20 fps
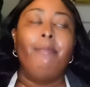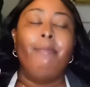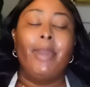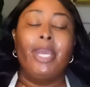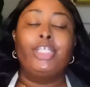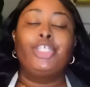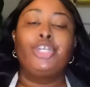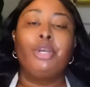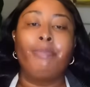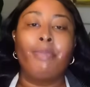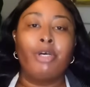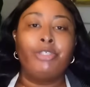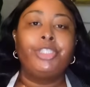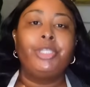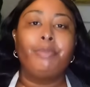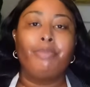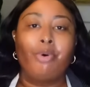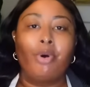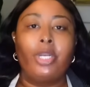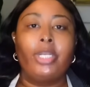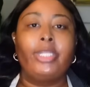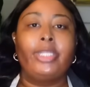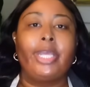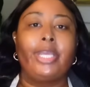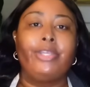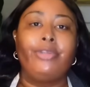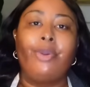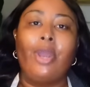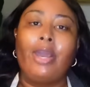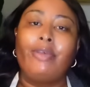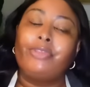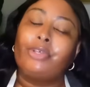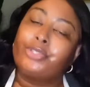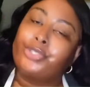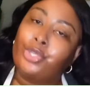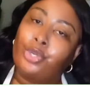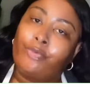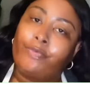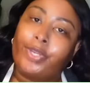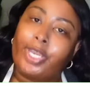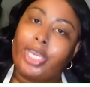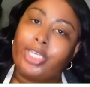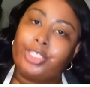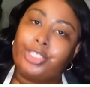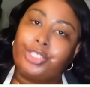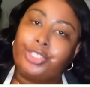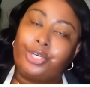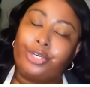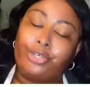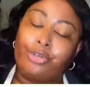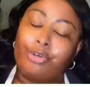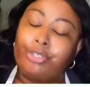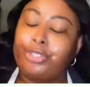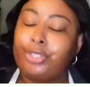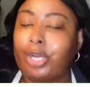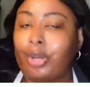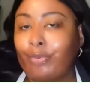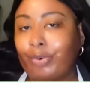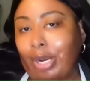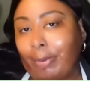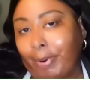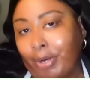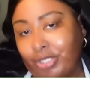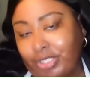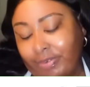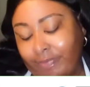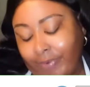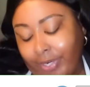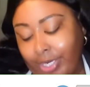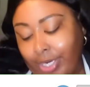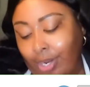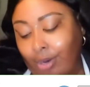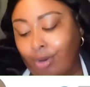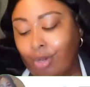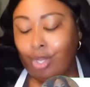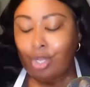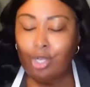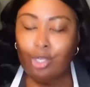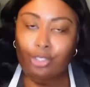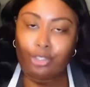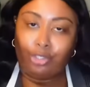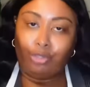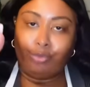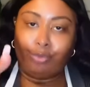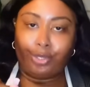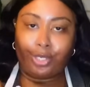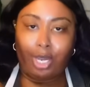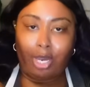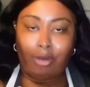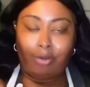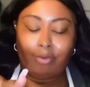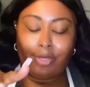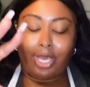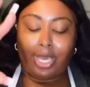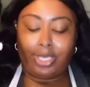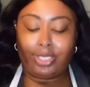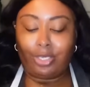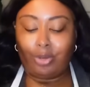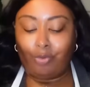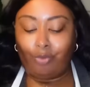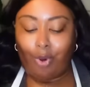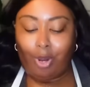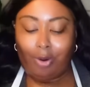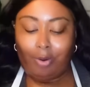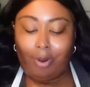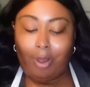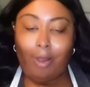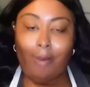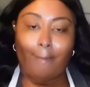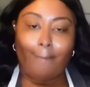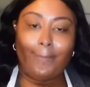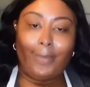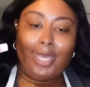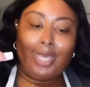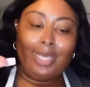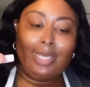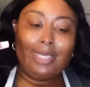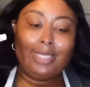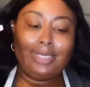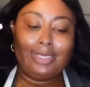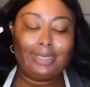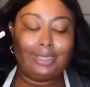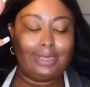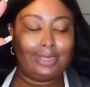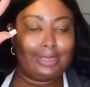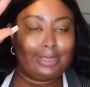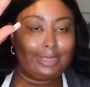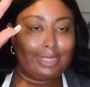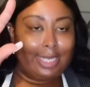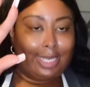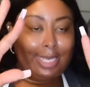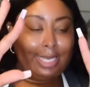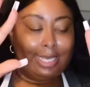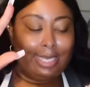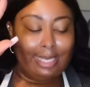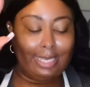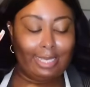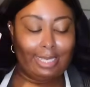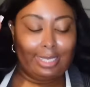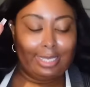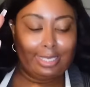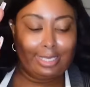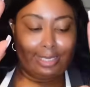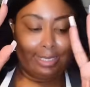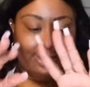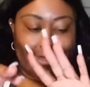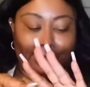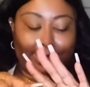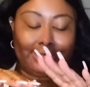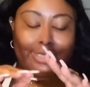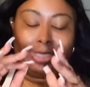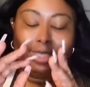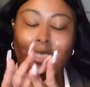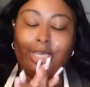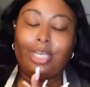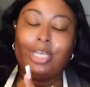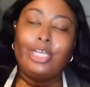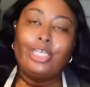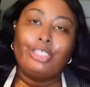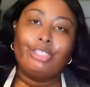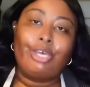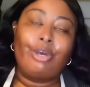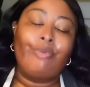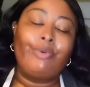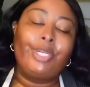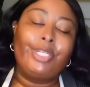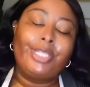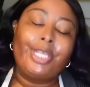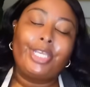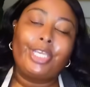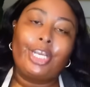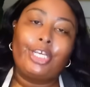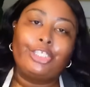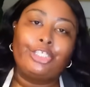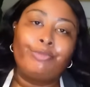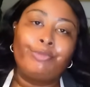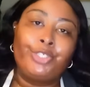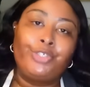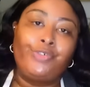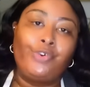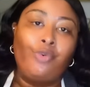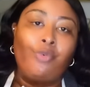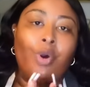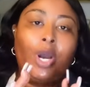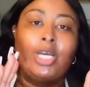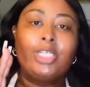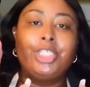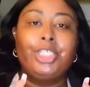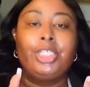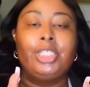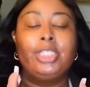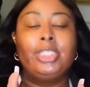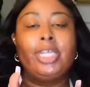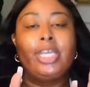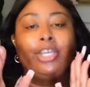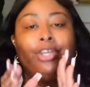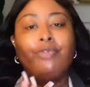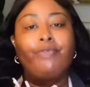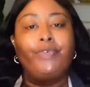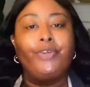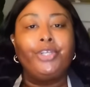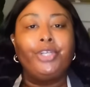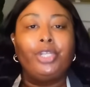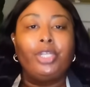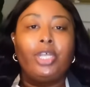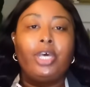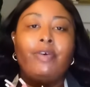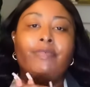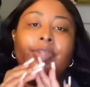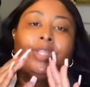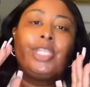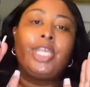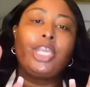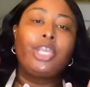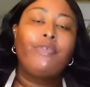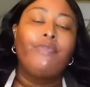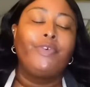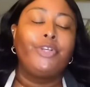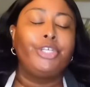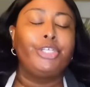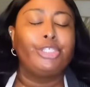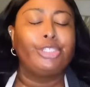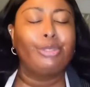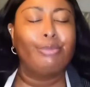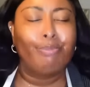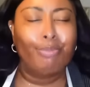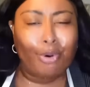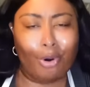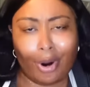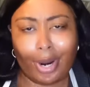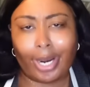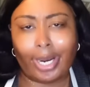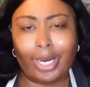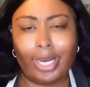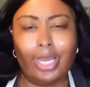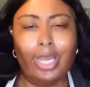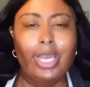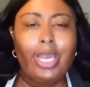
Make sure, most importantly, that you have those notifications turned on so that when I post a video, you will know and you won't miss it. So I want to thank y'all so much for watching. Thank you for your love and thank you for your support.